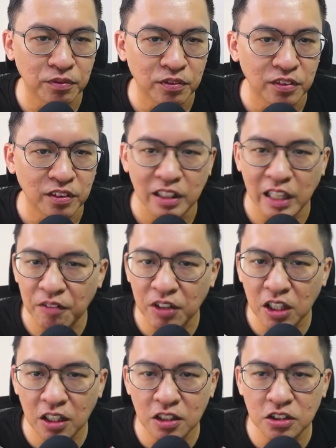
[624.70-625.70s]

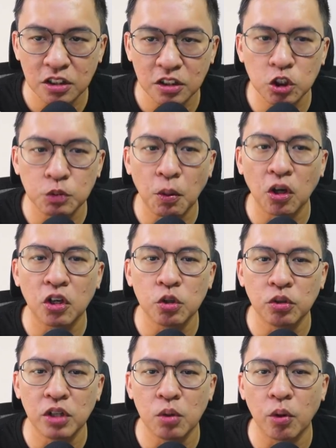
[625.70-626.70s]
Nevertheless, the smaller
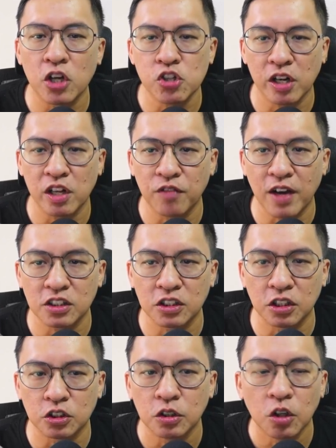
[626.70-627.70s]
unit will attract
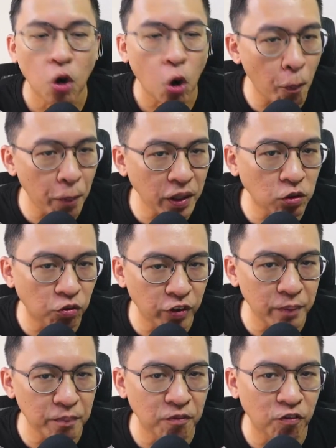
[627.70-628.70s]
investors hoping to flip
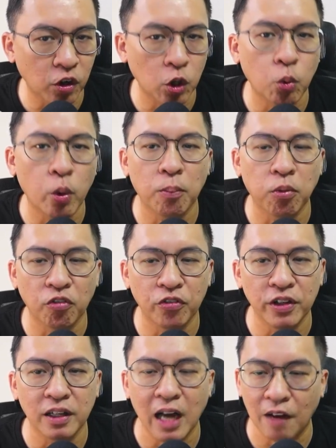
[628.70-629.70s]
for the quick profit
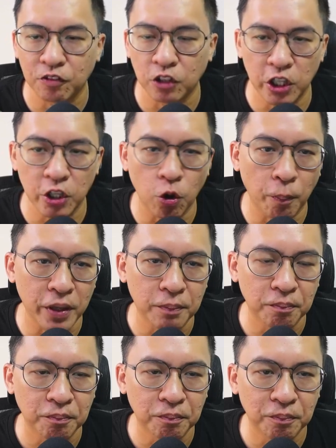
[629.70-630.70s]
after TOP.
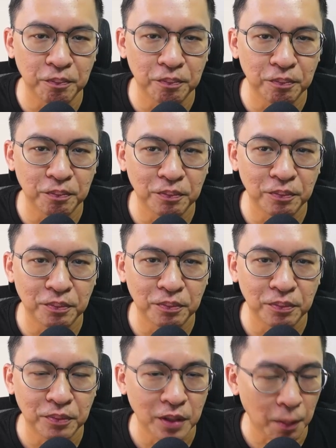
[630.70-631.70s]

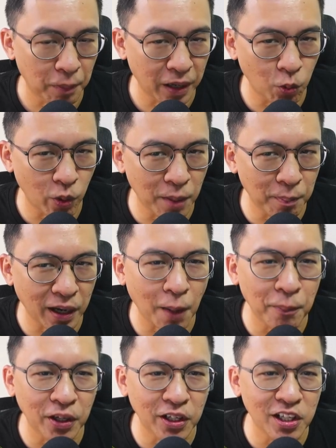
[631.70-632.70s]
By the way, my
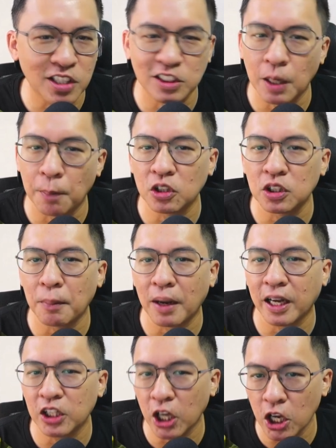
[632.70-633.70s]
company is the appointed
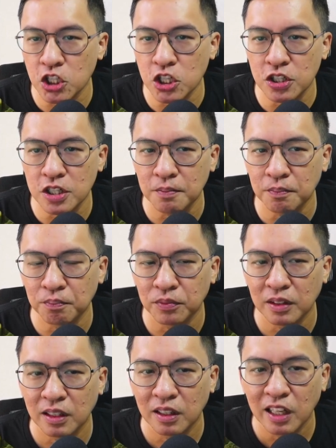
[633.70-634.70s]
marketing agency.
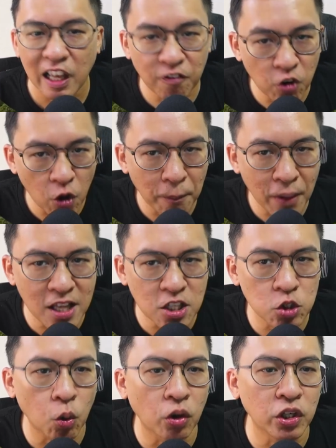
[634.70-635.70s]
If you have plans to
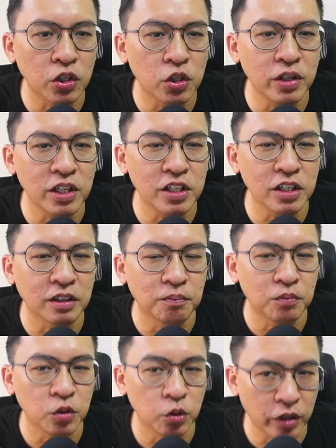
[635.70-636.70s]
own a unit here,
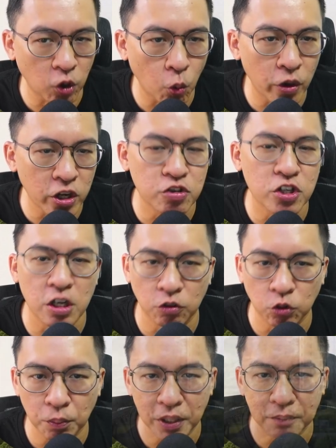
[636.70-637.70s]
you can always reach out to me.